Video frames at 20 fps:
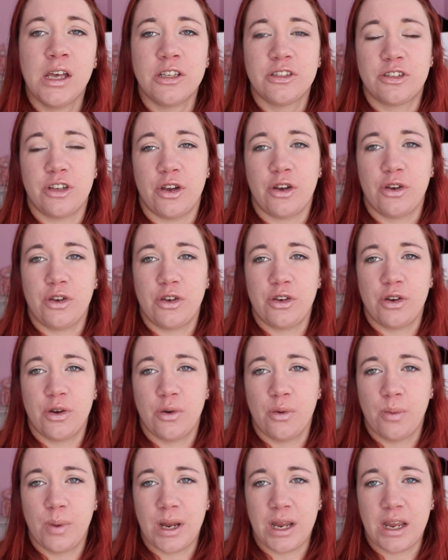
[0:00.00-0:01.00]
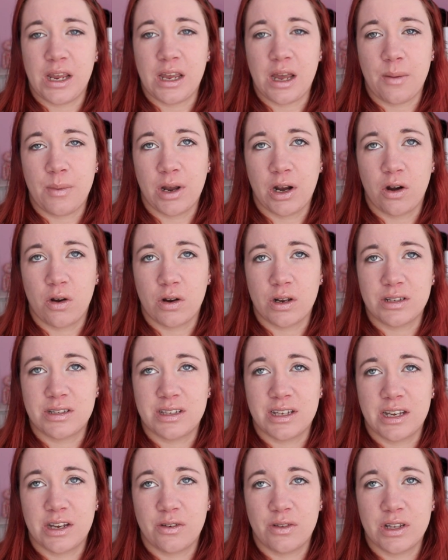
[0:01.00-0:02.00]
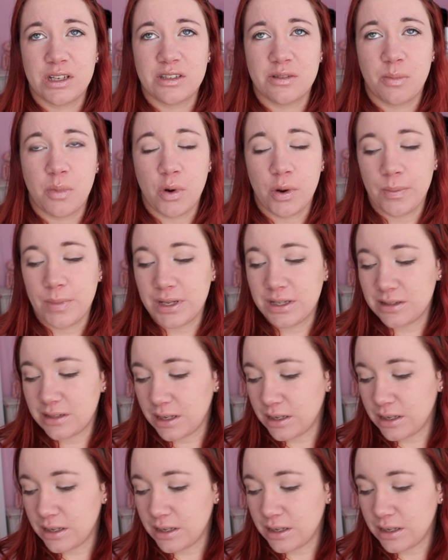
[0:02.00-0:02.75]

So you'll be coming along and seeing all these appointments